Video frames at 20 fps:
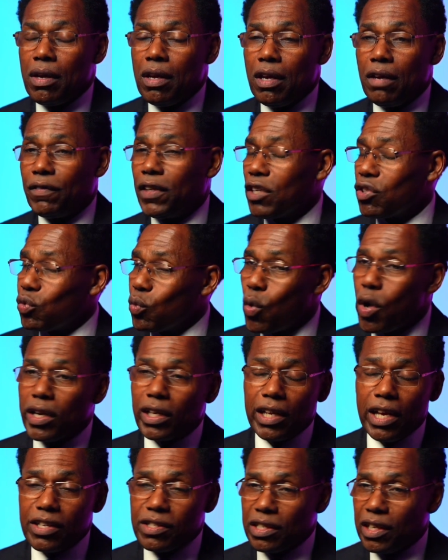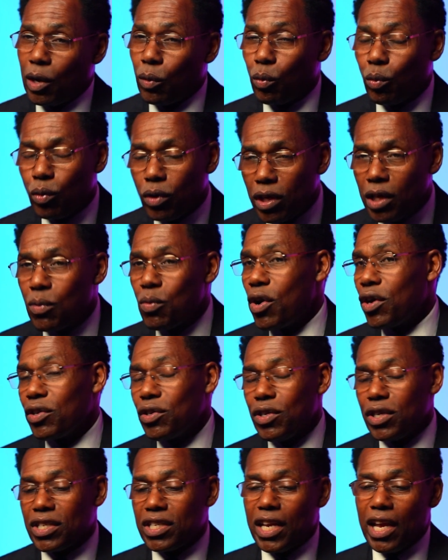If there's one lesson I really want you
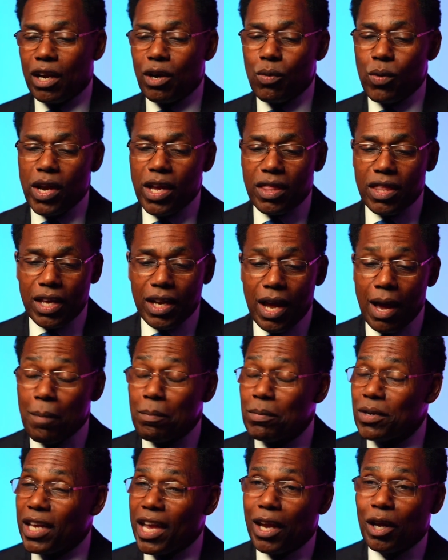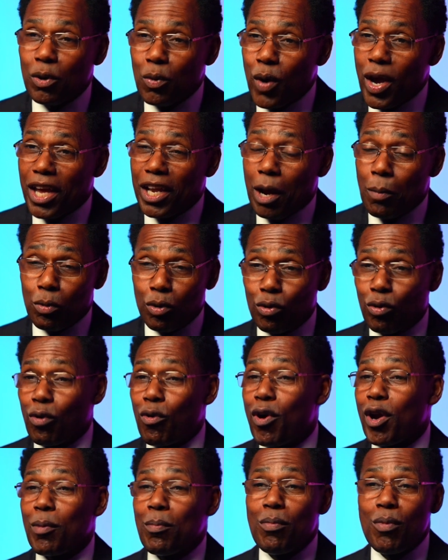to take away, that I'm taking away and I'm
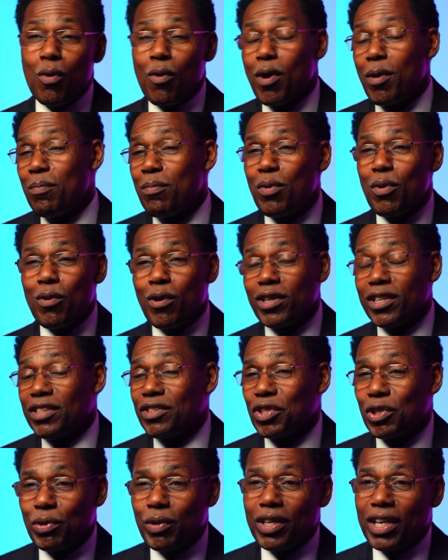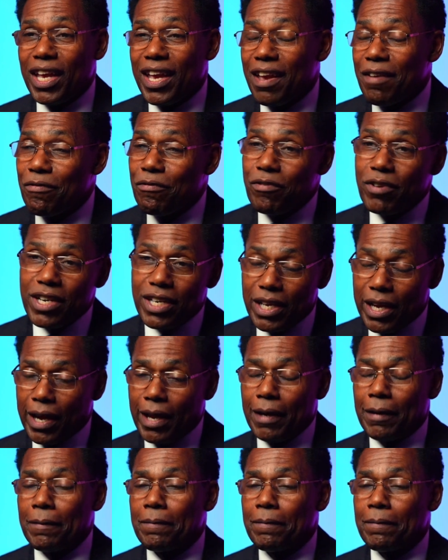growing more and more into it every day,